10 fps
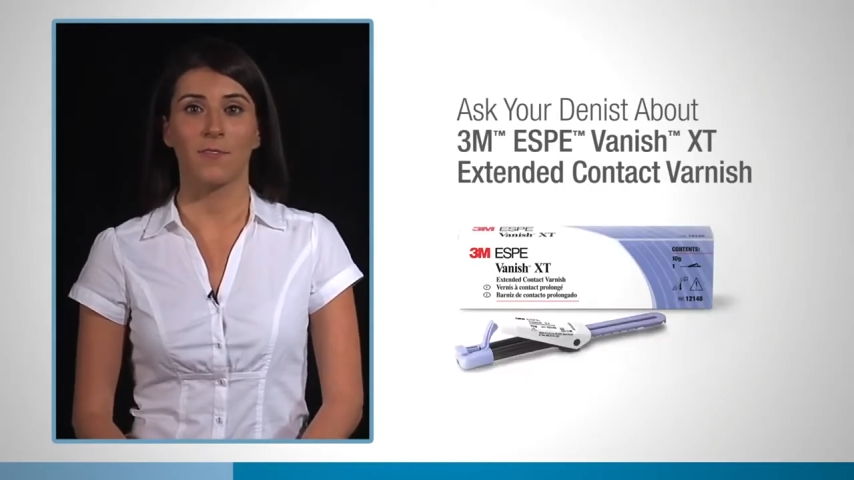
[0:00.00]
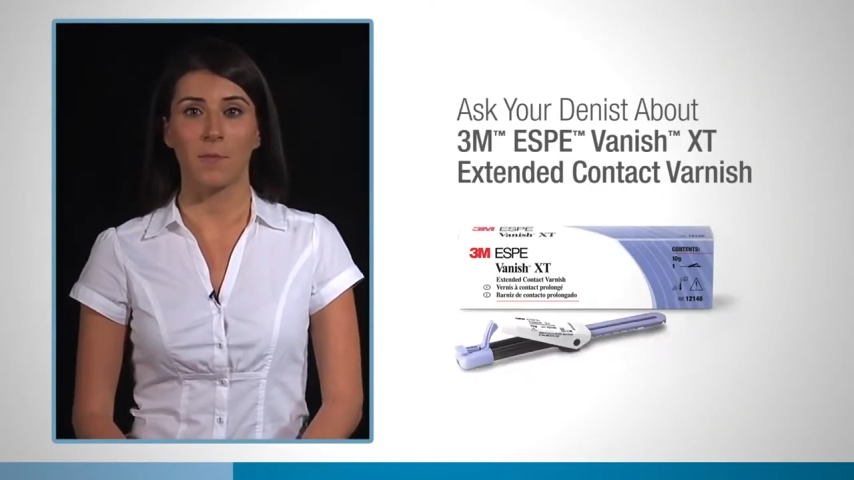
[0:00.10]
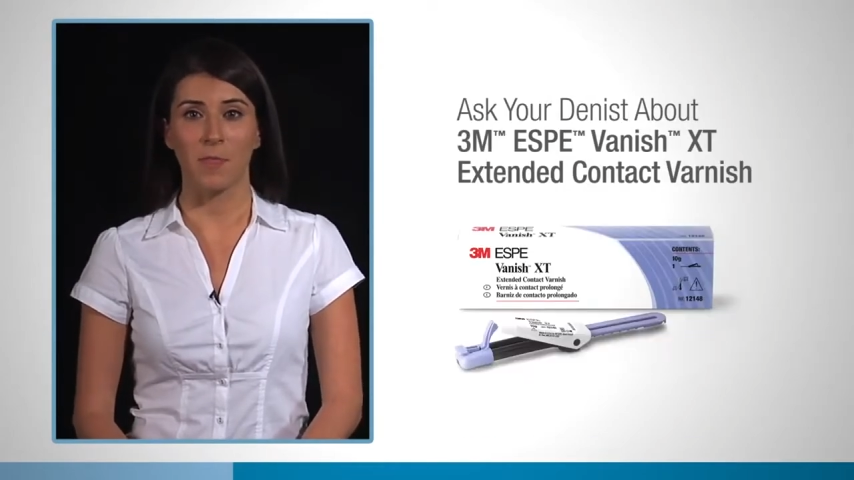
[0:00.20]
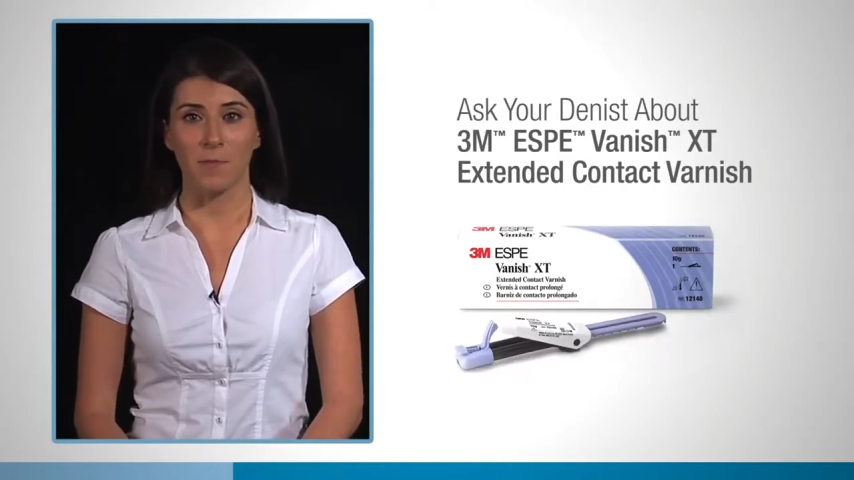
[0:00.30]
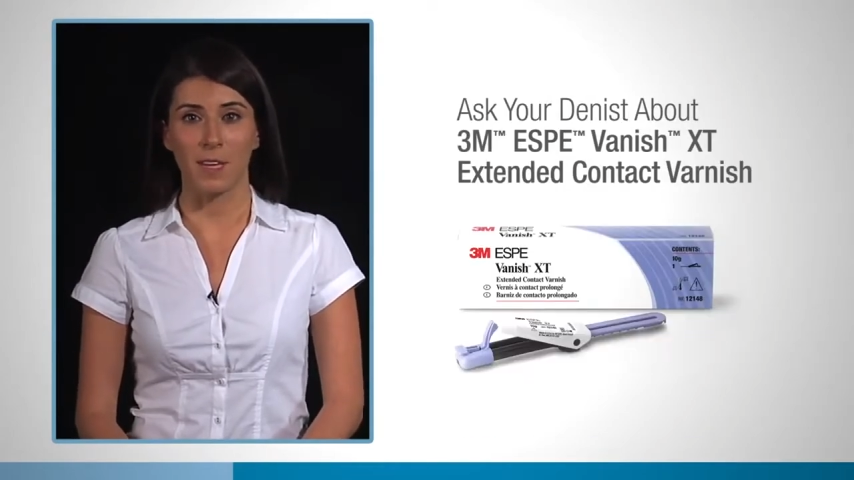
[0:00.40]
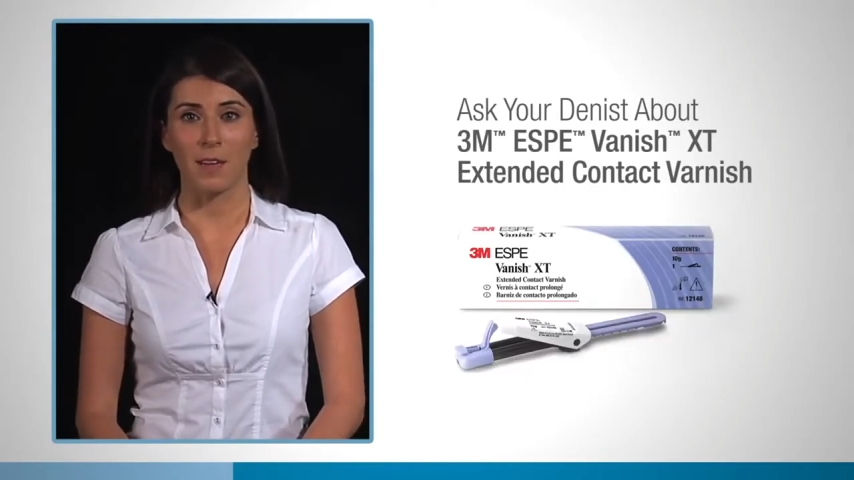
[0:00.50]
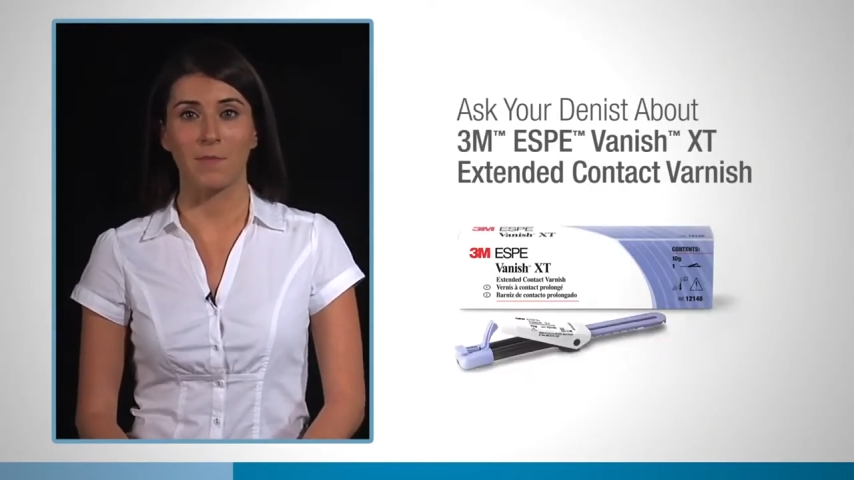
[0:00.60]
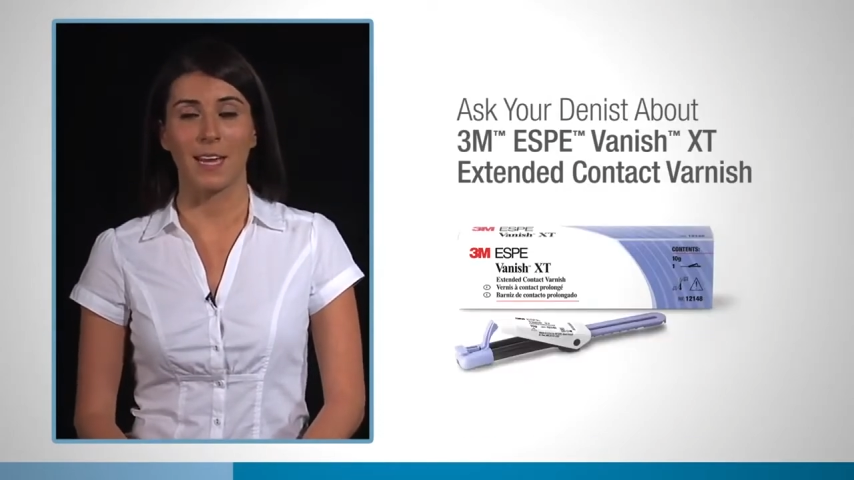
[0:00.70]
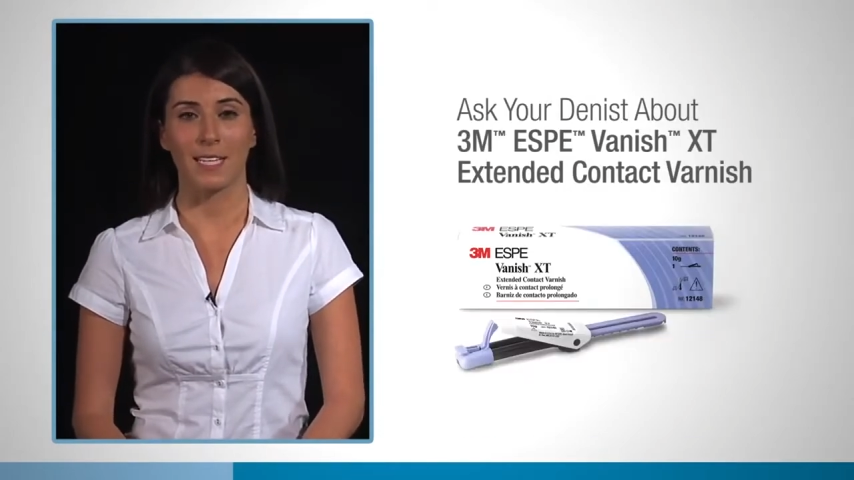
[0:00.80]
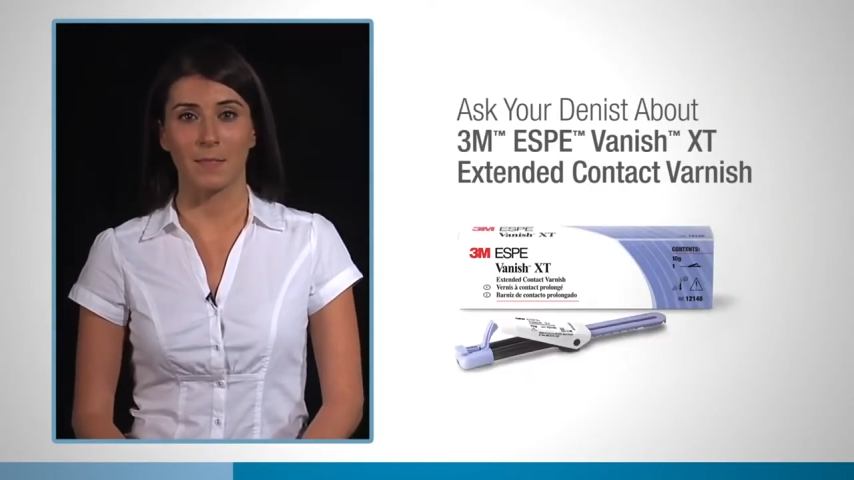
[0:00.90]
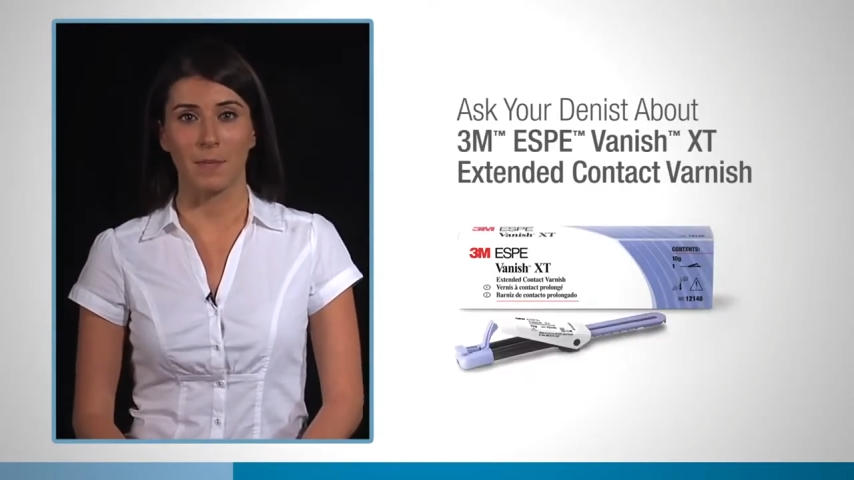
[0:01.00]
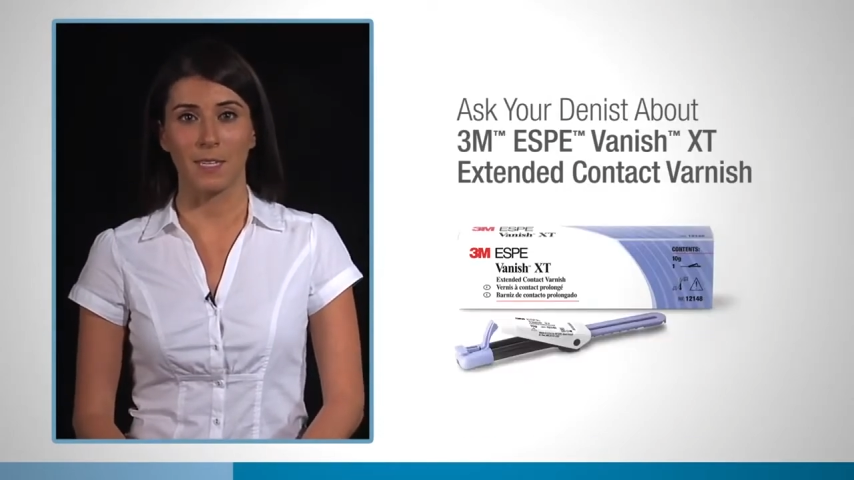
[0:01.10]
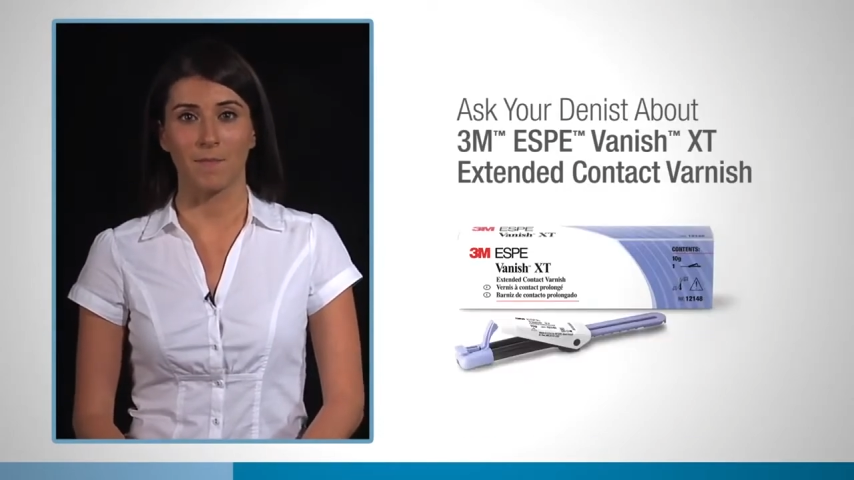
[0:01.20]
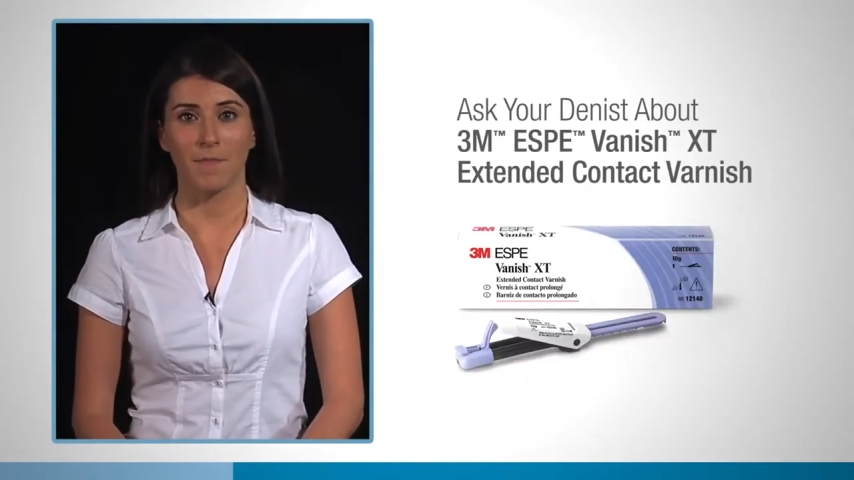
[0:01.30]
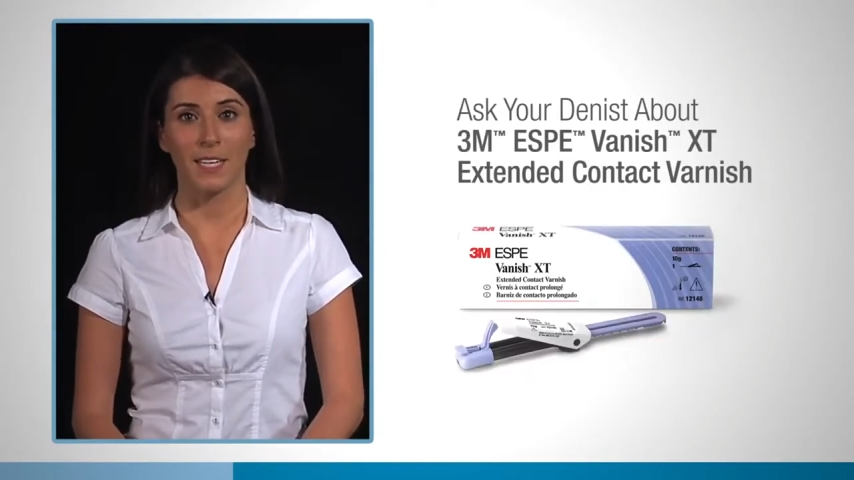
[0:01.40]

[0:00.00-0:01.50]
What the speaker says: from 3M SB.